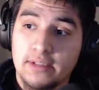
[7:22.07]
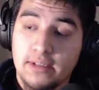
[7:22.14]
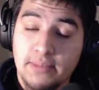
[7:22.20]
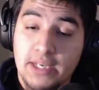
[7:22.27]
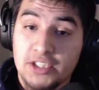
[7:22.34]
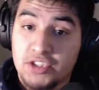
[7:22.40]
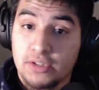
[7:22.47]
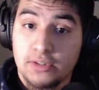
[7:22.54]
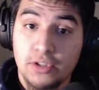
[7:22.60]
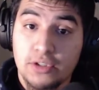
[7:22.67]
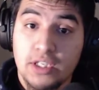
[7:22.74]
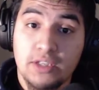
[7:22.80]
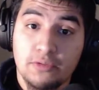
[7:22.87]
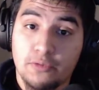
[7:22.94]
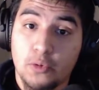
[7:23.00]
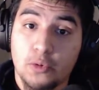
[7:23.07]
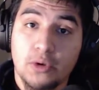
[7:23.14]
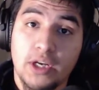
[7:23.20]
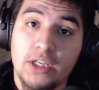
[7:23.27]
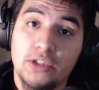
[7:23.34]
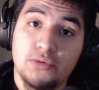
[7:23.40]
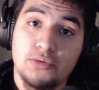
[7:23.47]
I'm actually looking
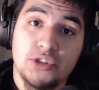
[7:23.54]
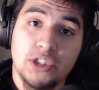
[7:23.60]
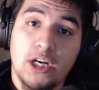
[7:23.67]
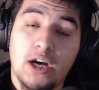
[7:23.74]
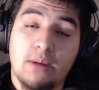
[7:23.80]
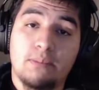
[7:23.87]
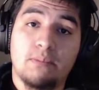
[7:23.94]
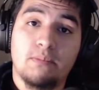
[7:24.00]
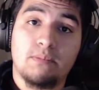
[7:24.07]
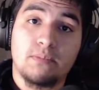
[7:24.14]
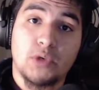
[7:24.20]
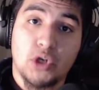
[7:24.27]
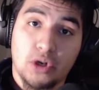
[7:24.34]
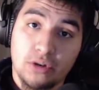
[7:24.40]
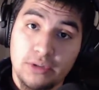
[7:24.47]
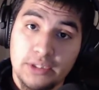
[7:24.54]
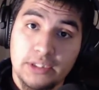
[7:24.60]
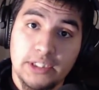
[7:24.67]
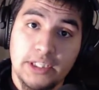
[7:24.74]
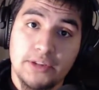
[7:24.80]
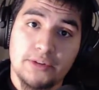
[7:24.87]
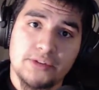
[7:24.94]
for a new job
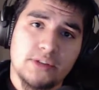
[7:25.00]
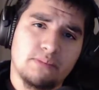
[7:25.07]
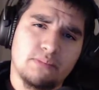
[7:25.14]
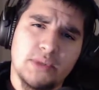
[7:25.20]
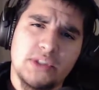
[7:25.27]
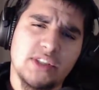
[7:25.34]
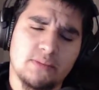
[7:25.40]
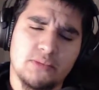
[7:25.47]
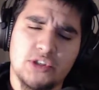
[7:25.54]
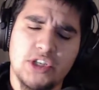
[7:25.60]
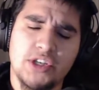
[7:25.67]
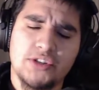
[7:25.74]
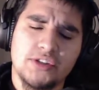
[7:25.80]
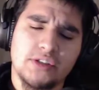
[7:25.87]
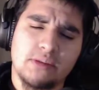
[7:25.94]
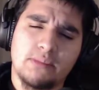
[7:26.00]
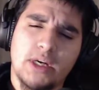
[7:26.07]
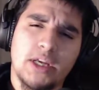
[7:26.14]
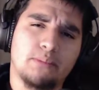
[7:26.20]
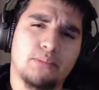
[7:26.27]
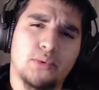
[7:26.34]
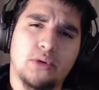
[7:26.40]
currently. There's been some changes in
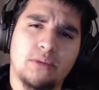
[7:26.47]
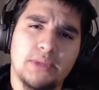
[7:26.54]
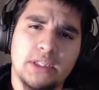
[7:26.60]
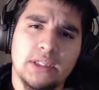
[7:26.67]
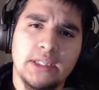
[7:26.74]
my employment.